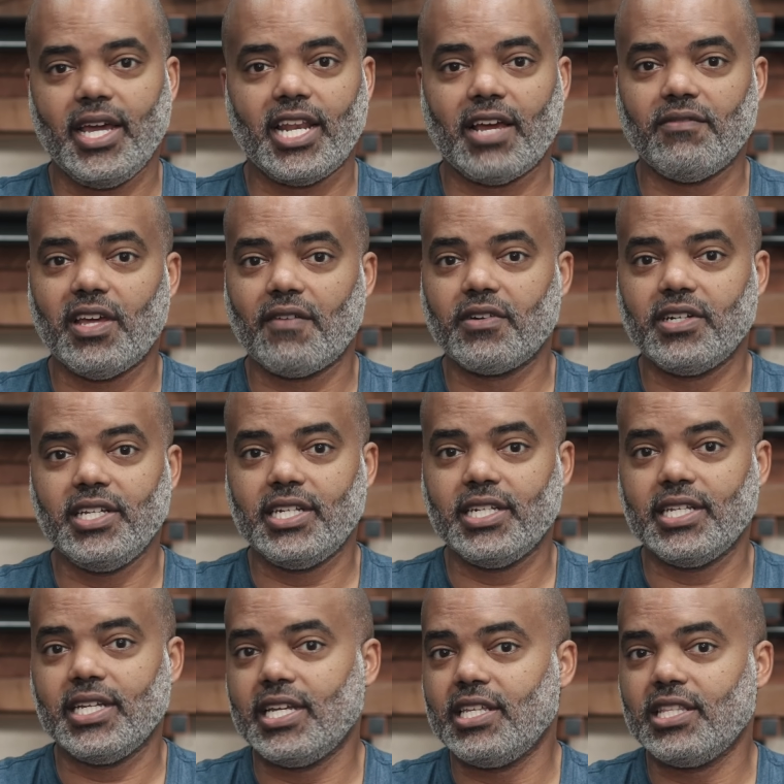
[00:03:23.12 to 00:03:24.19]
and I've never
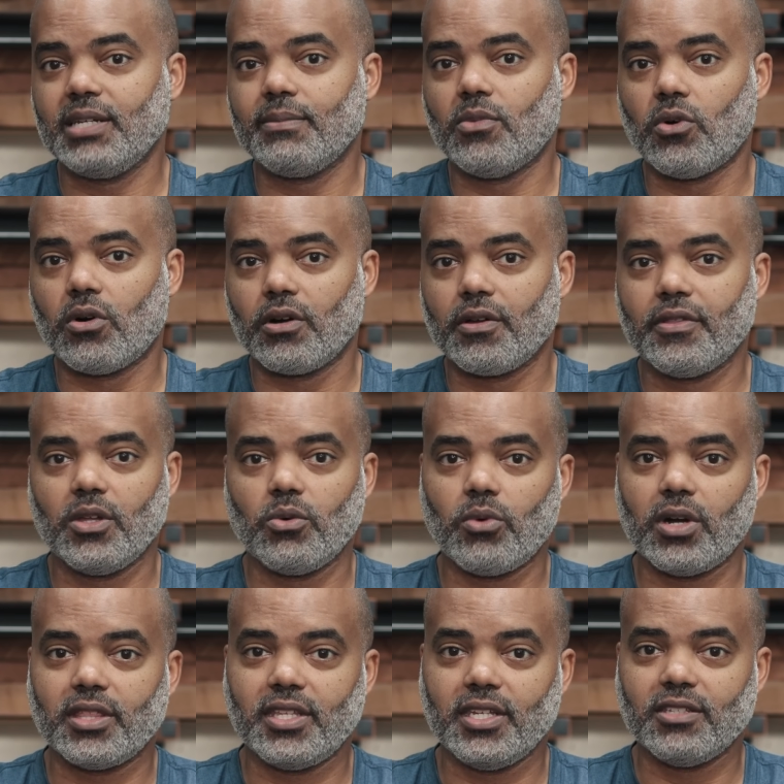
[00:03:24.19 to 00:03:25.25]
needed anything more than
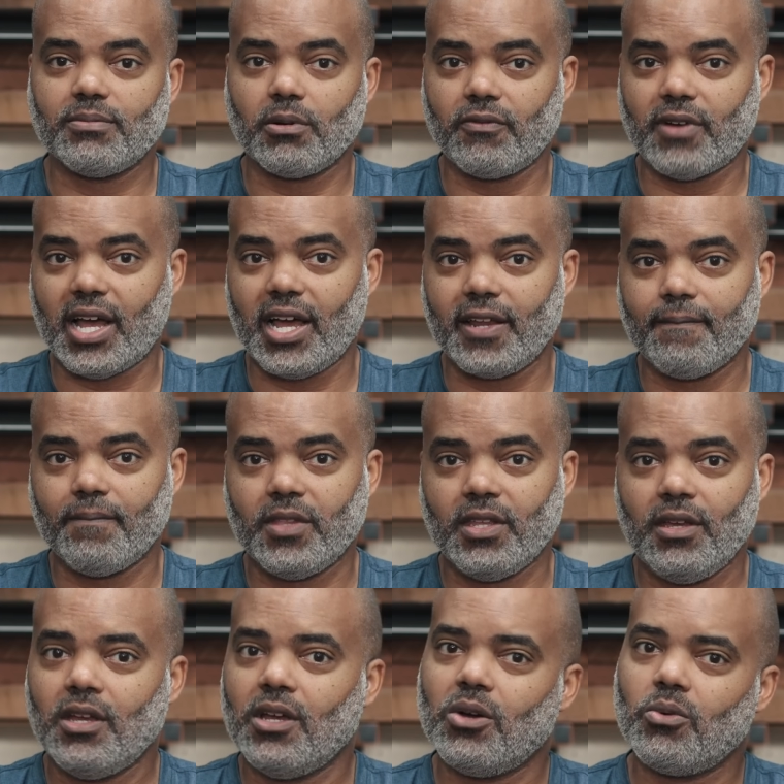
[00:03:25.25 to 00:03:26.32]
what these provide,
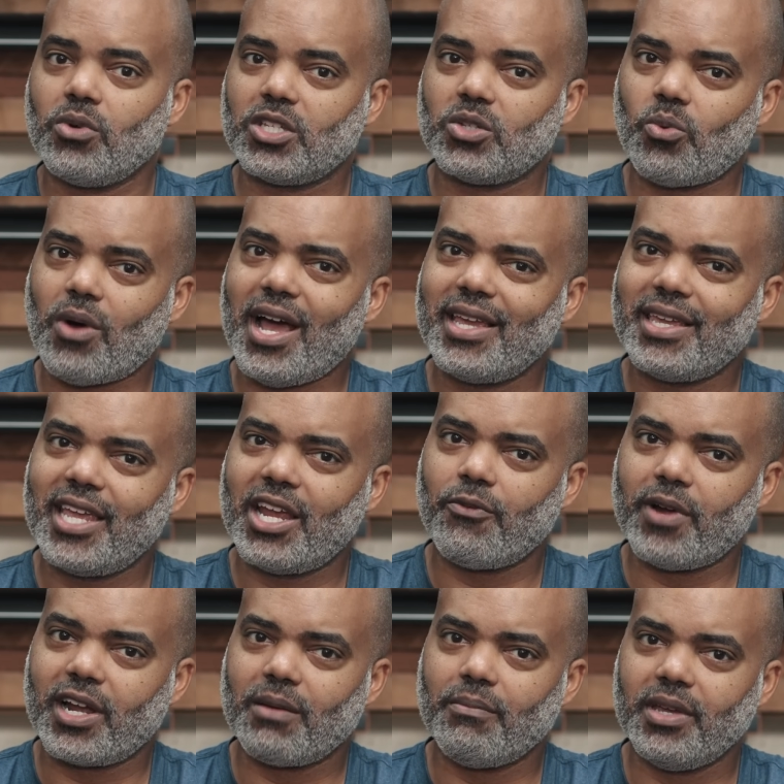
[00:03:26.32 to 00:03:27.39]
which is why I
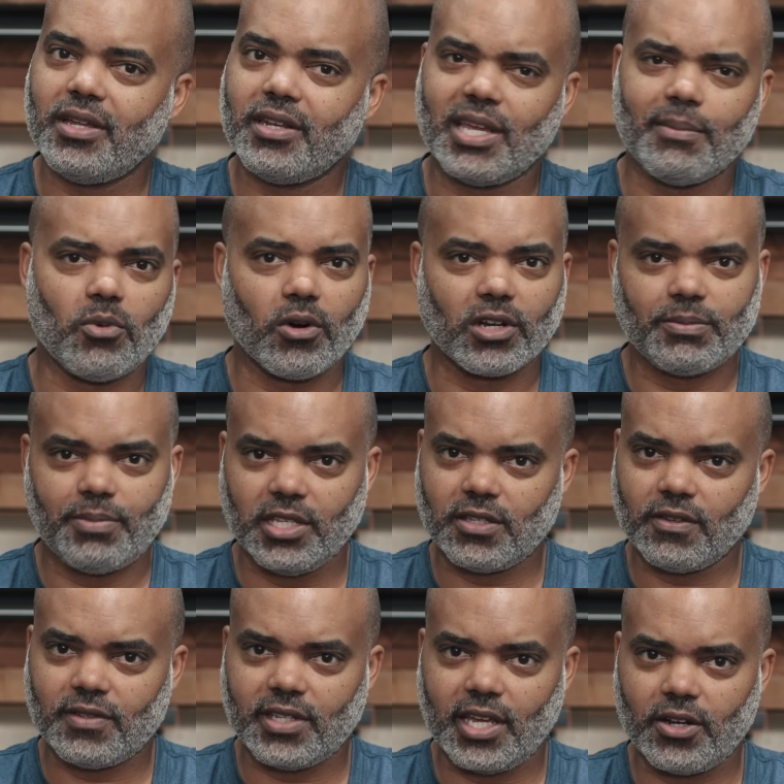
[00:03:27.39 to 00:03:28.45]
can't recommend a more
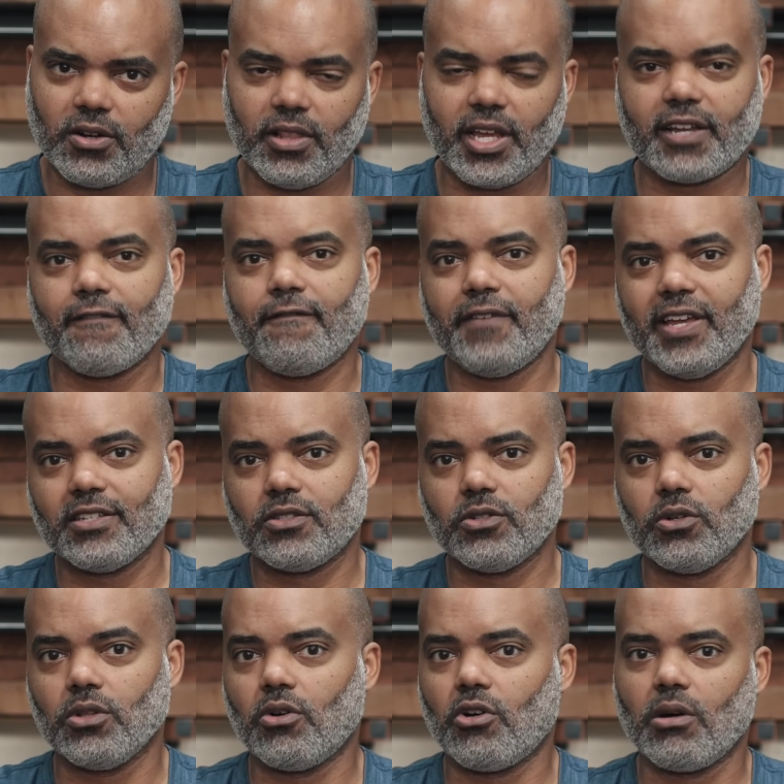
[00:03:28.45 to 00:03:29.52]
expensive sander like a
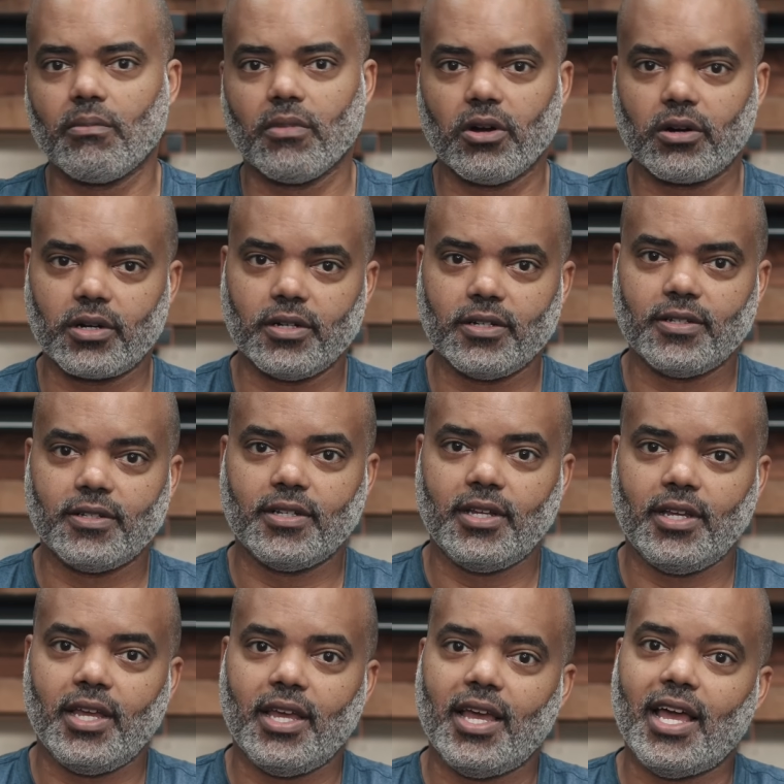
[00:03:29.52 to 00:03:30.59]
Festool or a Mirka,
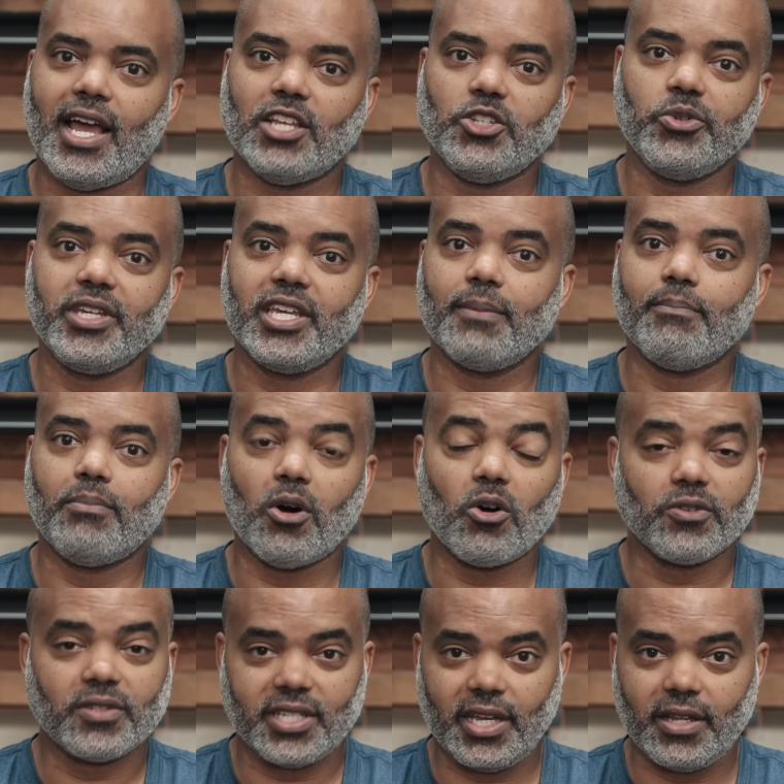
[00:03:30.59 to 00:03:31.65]
as you can get
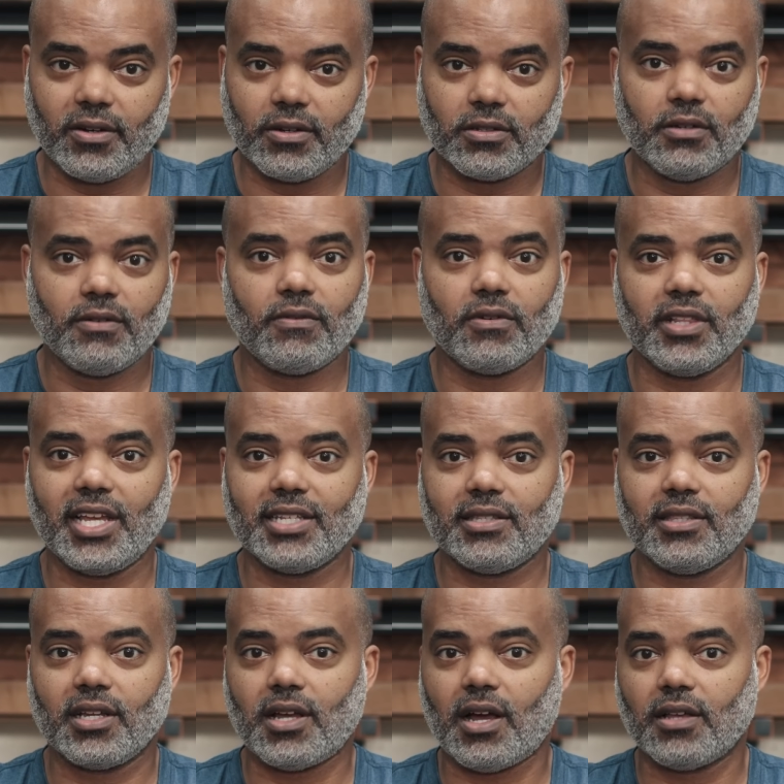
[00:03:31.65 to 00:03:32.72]
both sanders for less
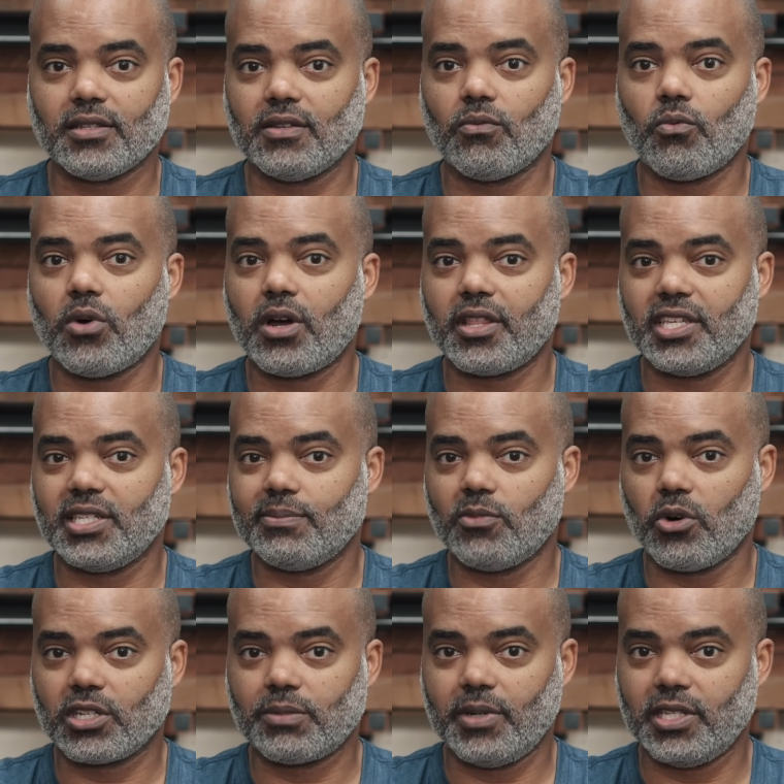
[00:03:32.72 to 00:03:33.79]
than the cost of one of these
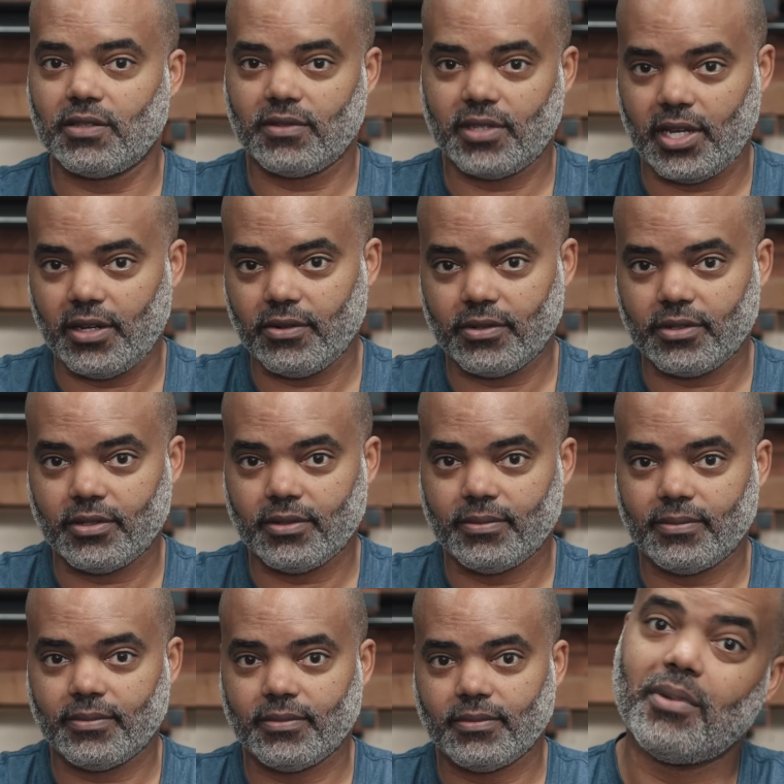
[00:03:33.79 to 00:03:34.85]
more expensive sanders.
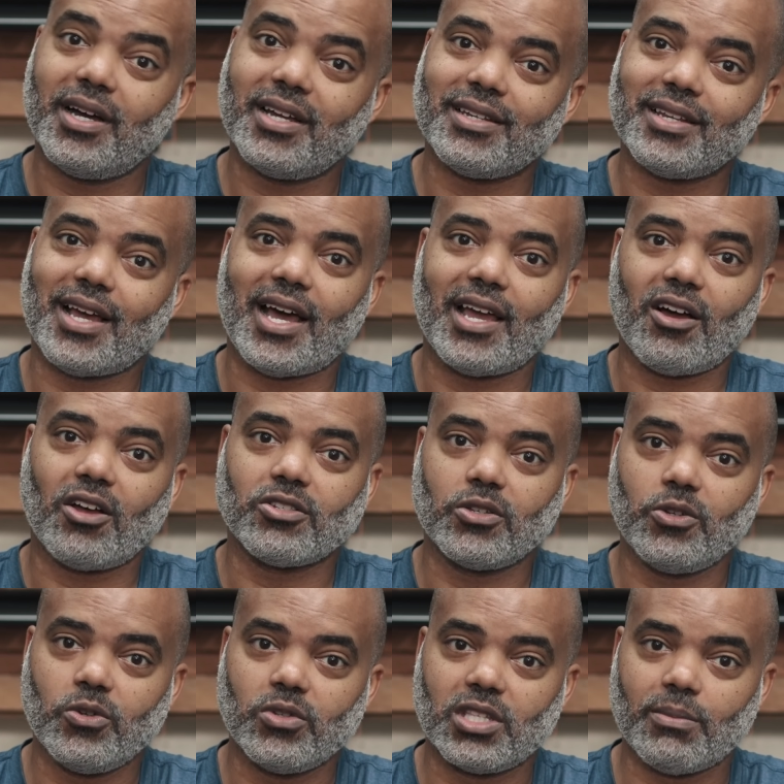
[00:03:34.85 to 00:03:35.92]
But I also
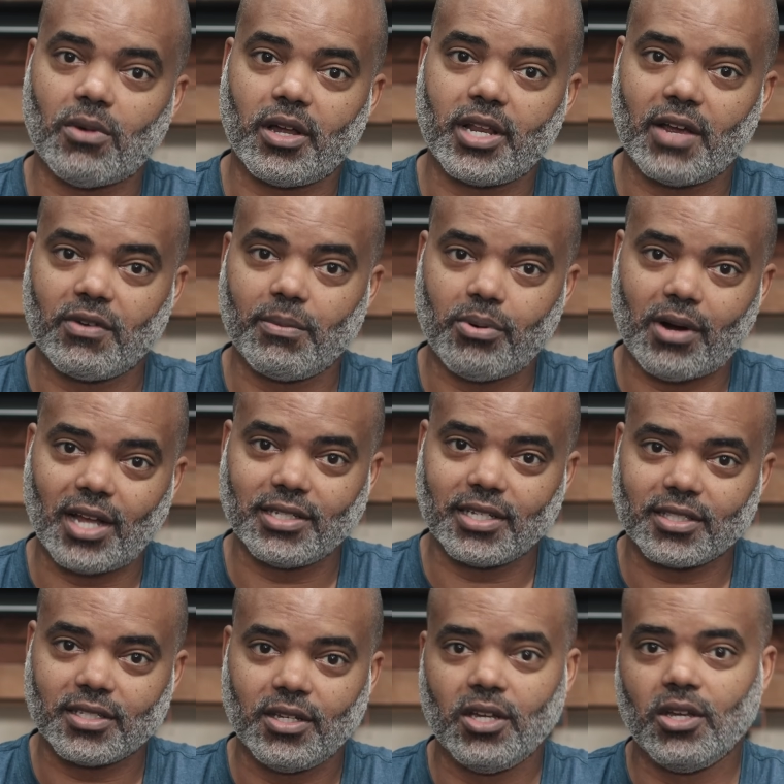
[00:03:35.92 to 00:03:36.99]
use them on every
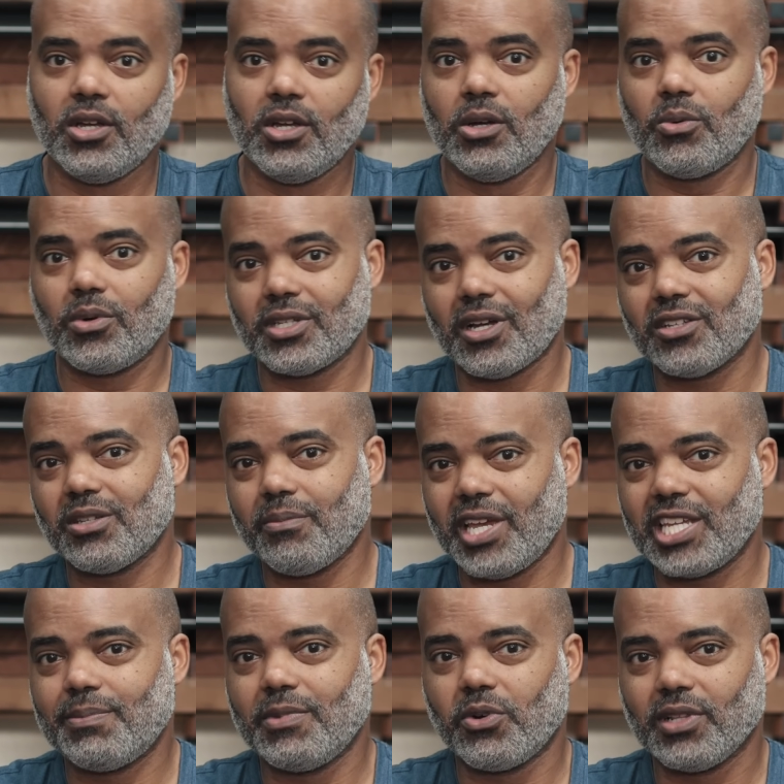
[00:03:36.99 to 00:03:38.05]
project, which also
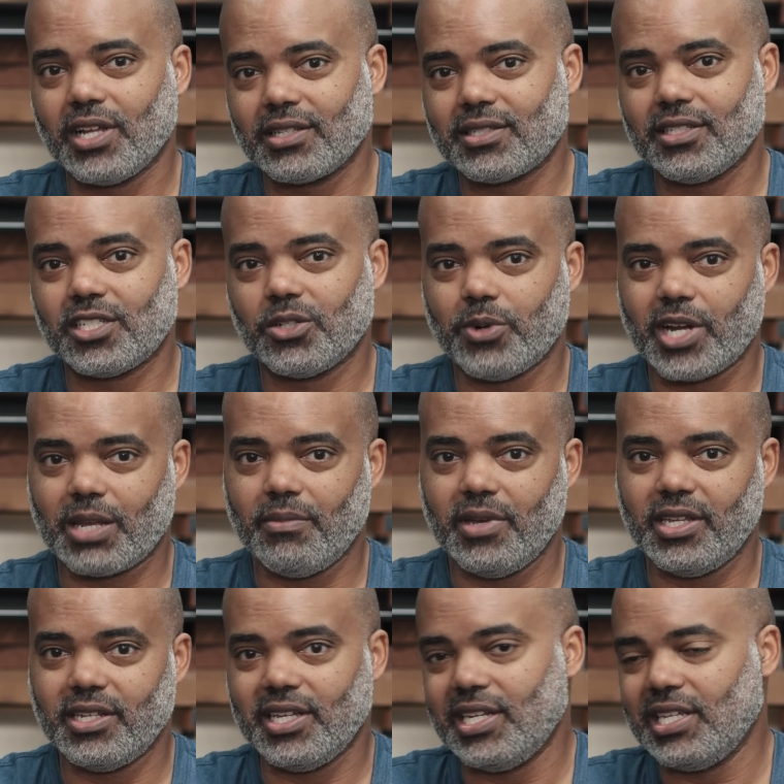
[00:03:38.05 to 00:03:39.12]
makes me reluctant to
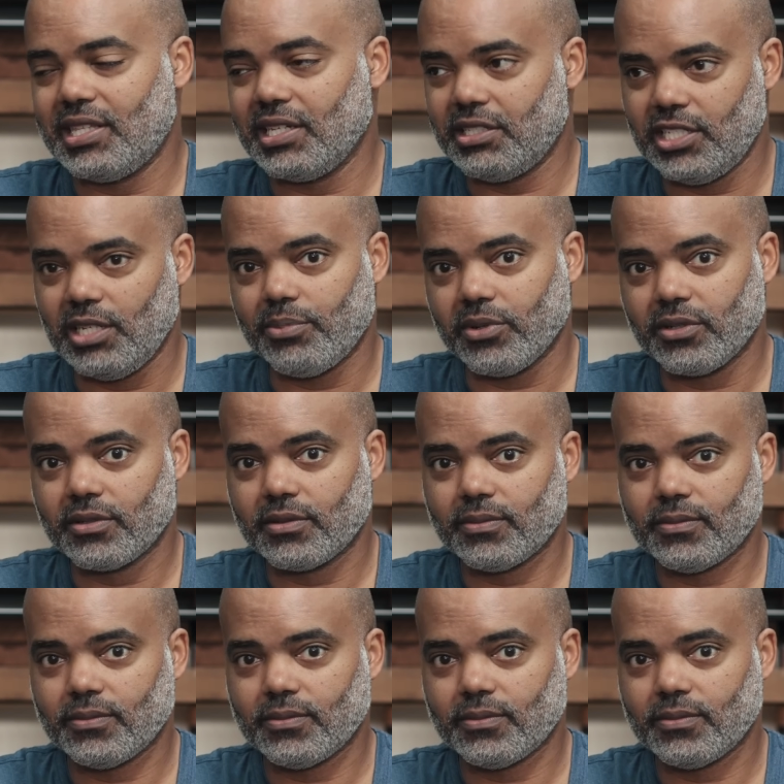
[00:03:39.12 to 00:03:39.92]
recommend anything cheaper.